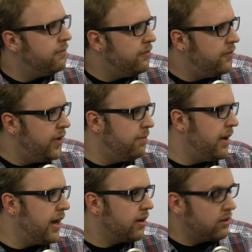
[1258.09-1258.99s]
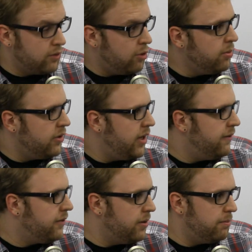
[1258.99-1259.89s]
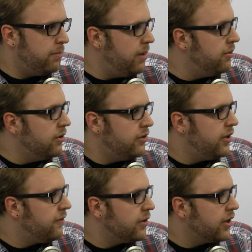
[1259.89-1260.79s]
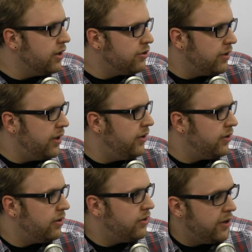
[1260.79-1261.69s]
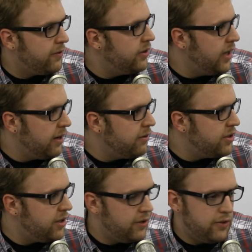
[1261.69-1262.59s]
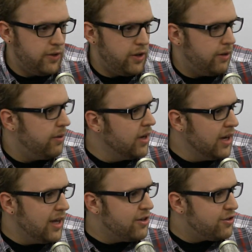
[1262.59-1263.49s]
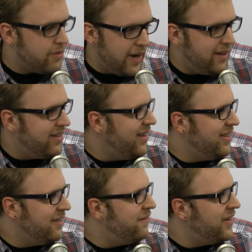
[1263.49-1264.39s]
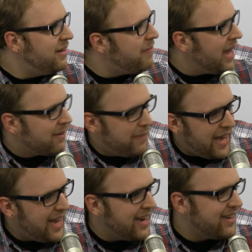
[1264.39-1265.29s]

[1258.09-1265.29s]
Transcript: feedback globally from people in different countries or different languages? Do you translate the feedback back?